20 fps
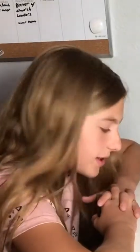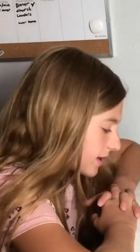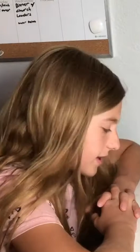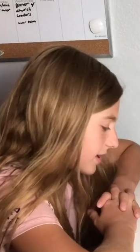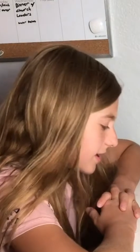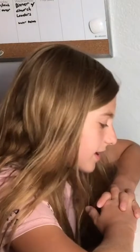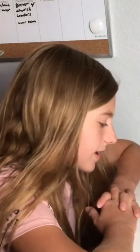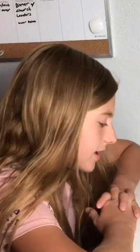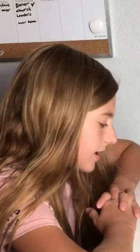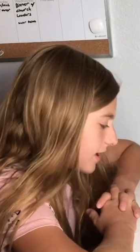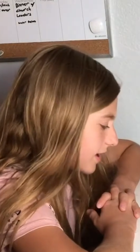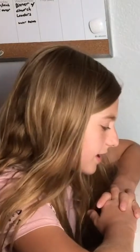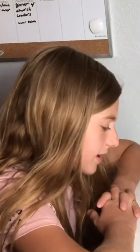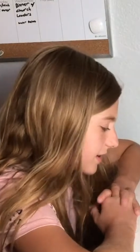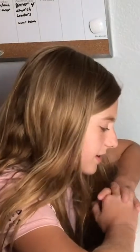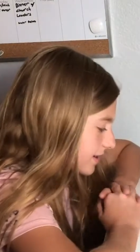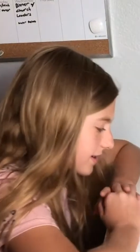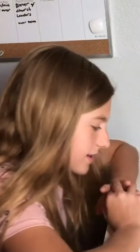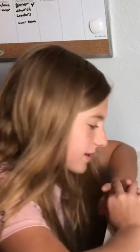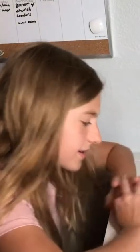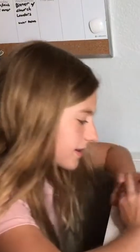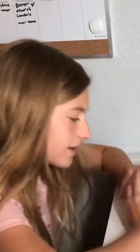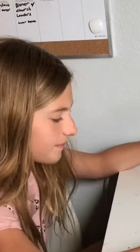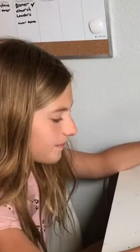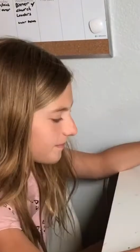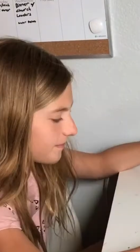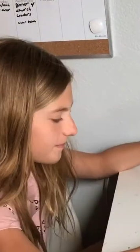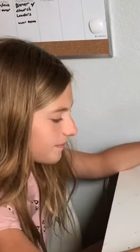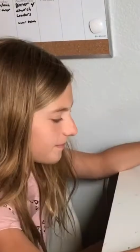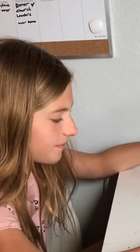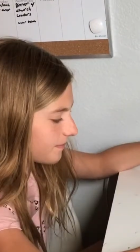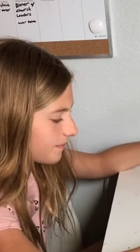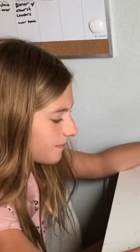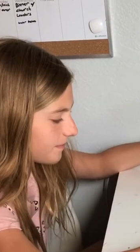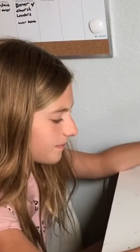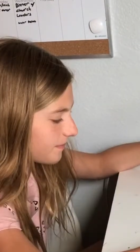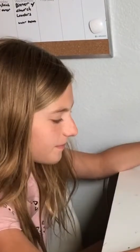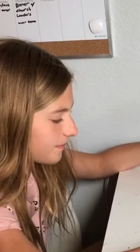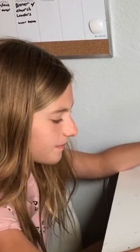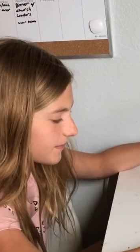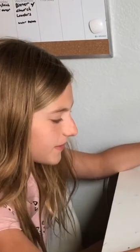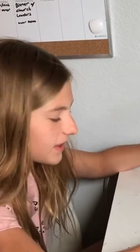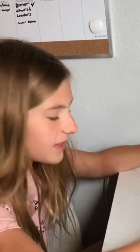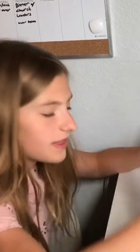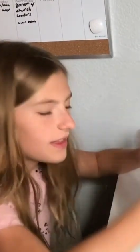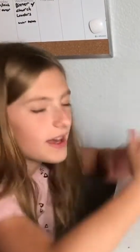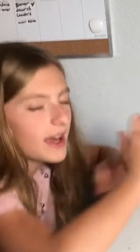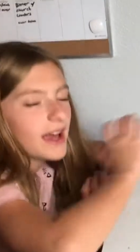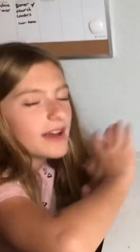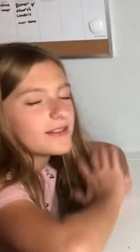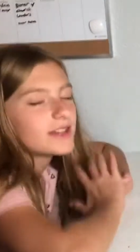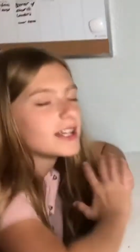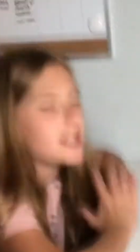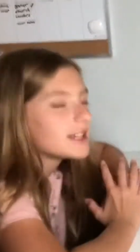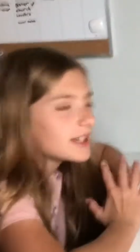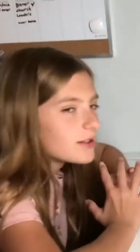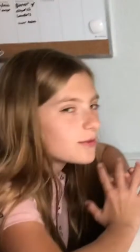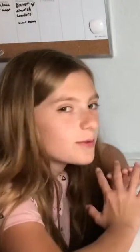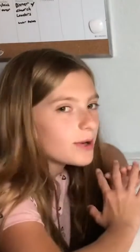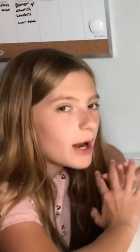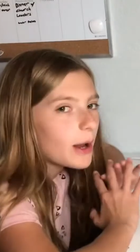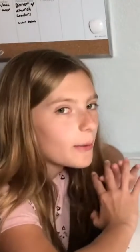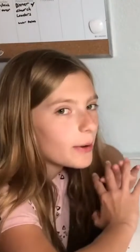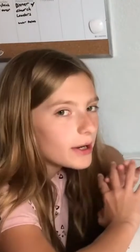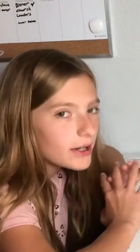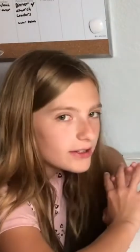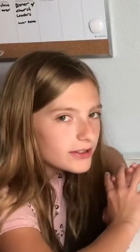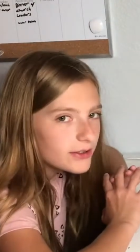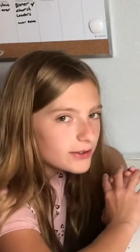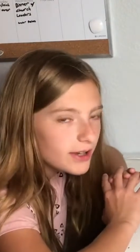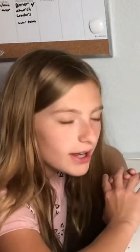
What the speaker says: and I think I have an idea of what I want to do now.